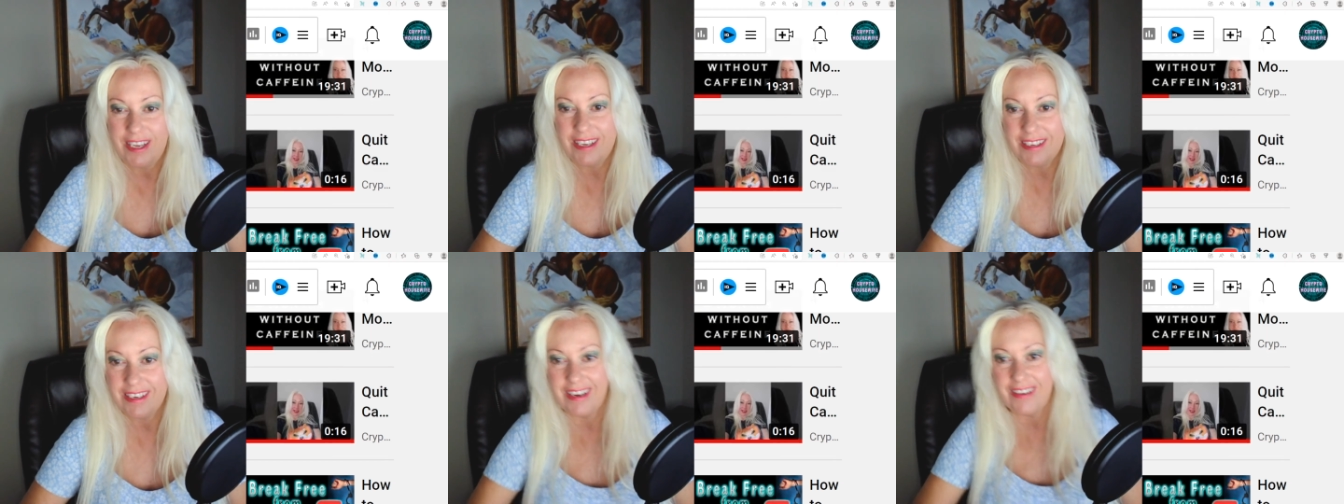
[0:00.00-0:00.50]

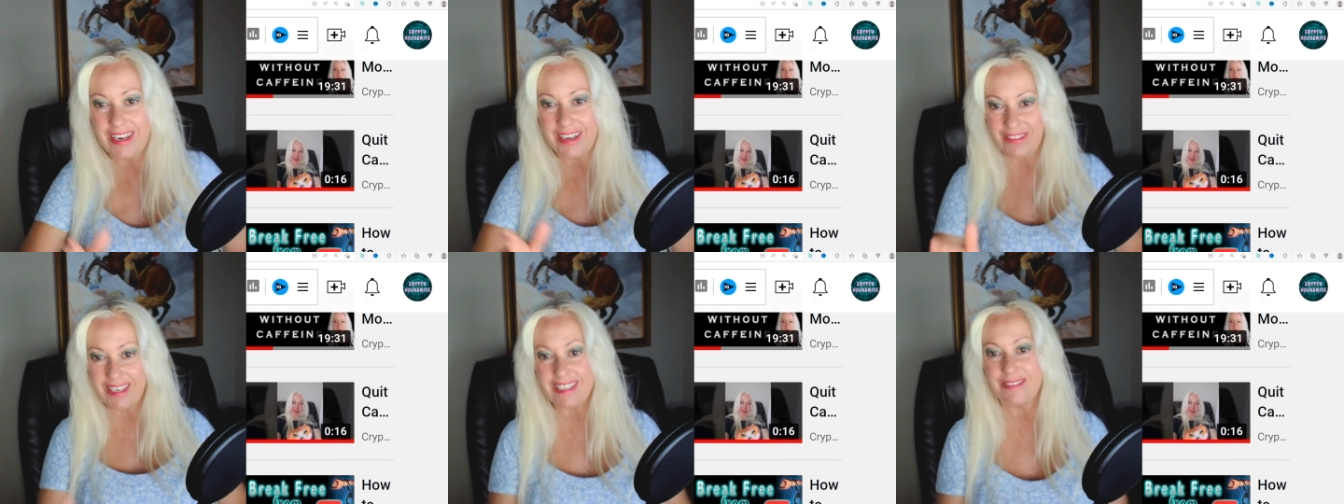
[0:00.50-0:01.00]
You know what I
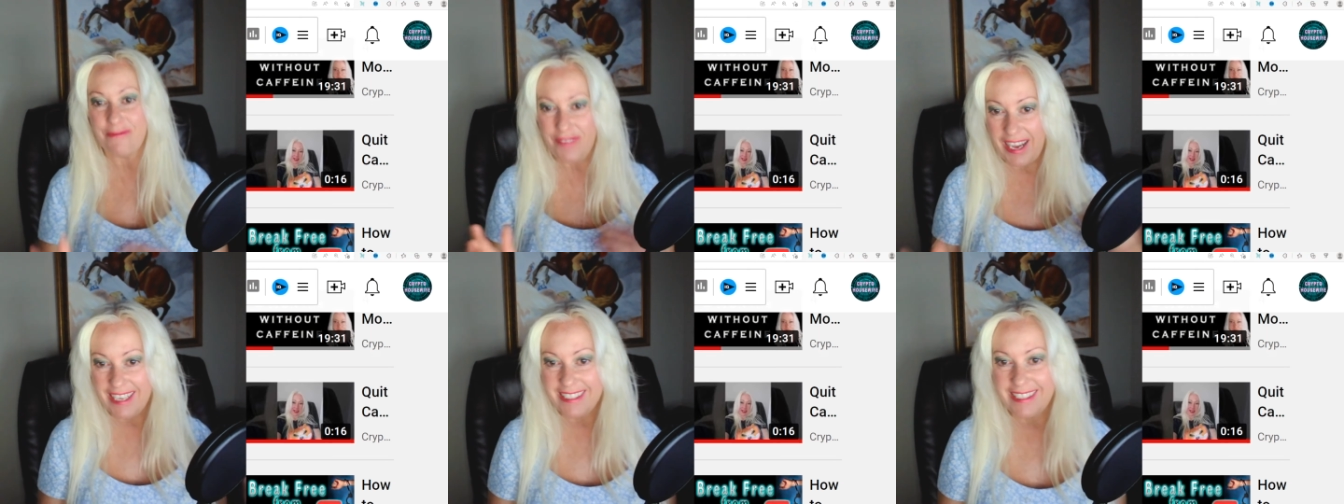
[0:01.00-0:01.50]
mean? It's a
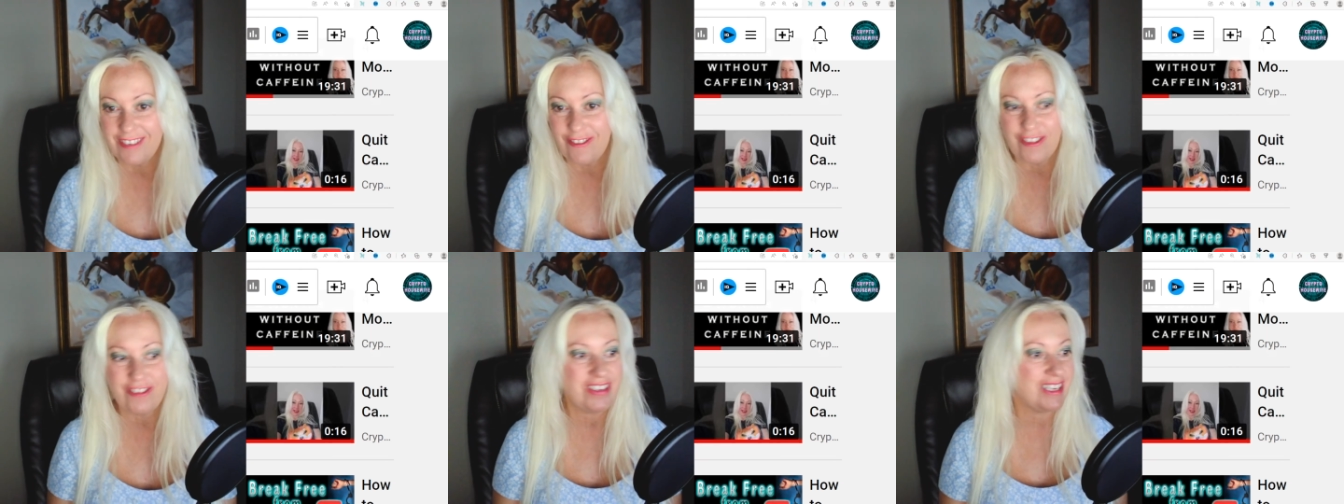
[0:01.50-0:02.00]
bad deal
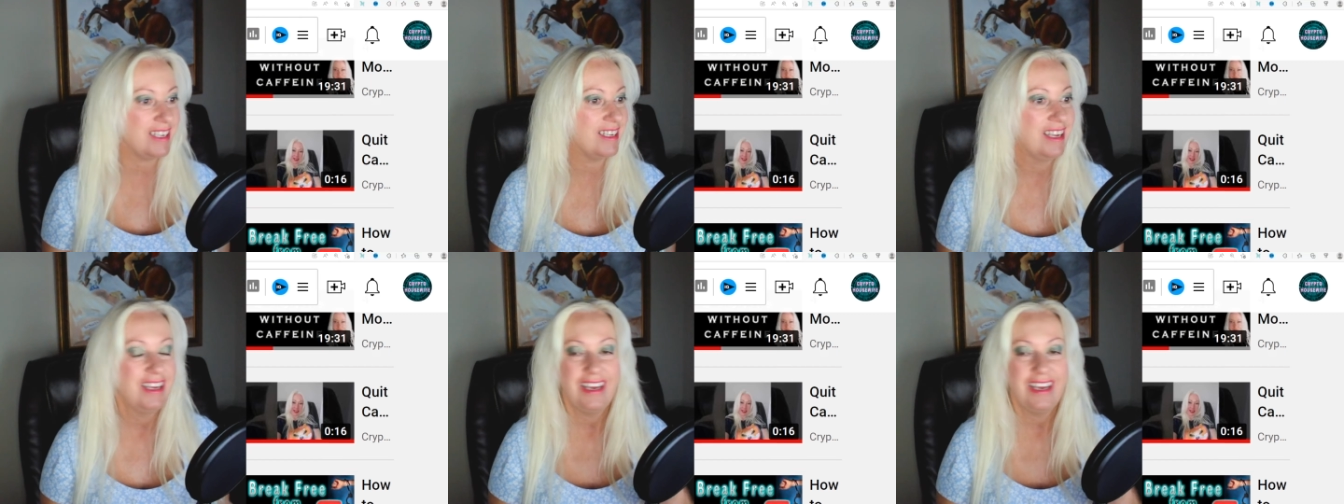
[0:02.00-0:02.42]
for me.